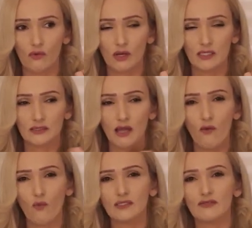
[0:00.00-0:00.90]
it's
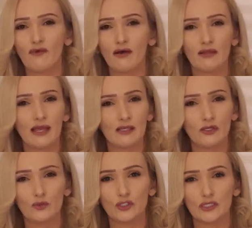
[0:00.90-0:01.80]
not once felt like
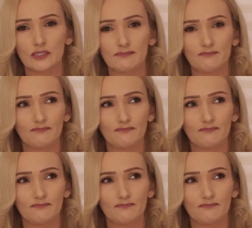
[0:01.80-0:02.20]
you just